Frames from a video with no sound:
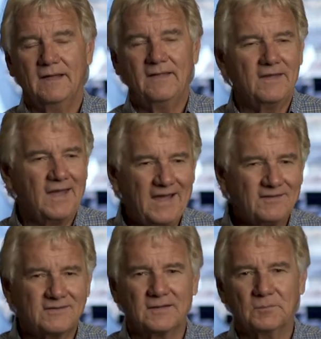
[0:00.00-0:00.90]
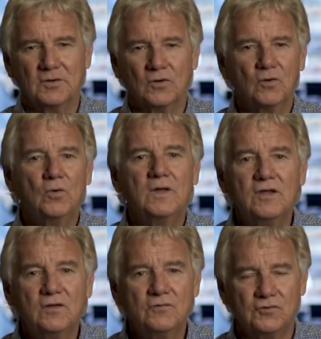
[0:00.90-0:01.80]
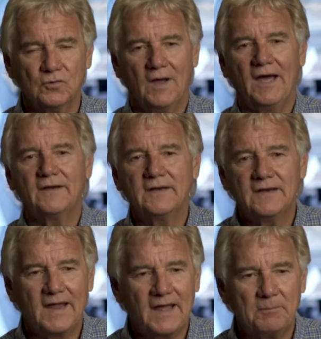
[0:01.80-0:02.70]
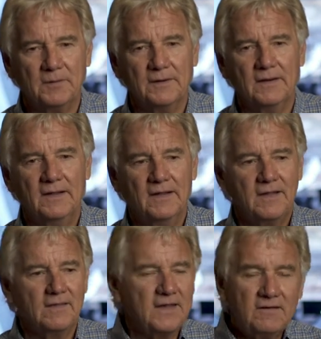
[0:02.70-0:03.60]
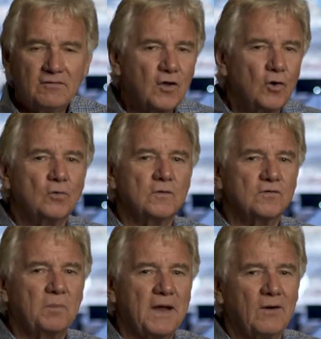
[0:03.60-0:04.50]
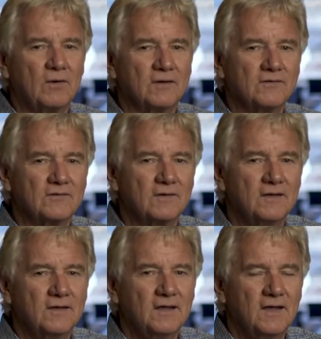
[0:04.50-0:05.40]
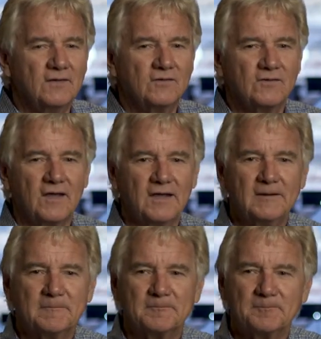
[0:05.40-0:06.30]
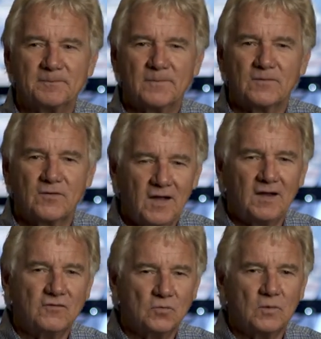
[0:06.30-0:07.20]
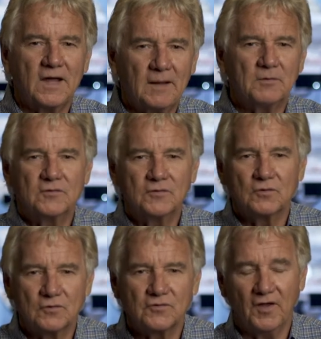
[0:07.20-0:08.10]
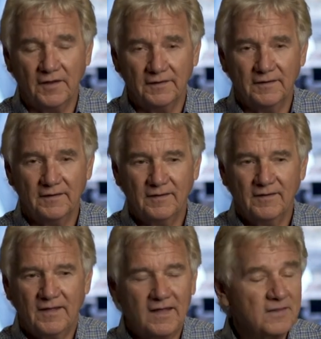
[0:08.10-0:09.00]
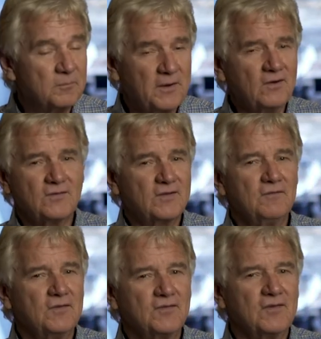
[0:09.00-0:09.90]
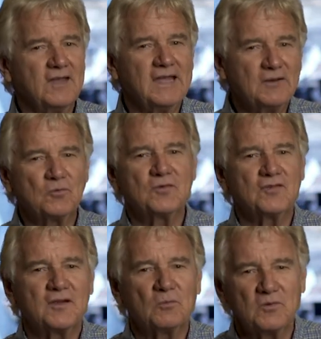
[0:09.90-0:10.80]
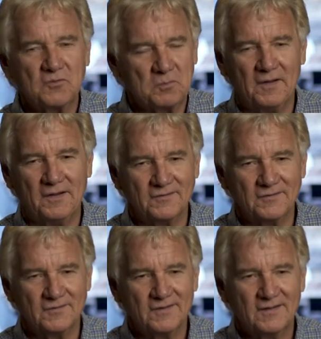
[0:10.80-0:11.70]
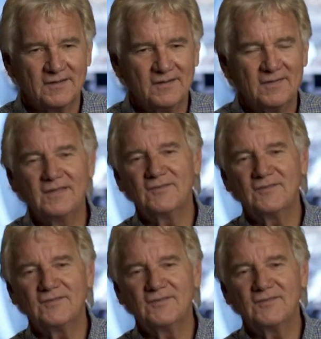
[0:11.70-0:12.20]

And they ask him, you know, who healed you? How did it happen? They even go to his parents and say, tell us what happened to your son. And the parents give this interesting response. They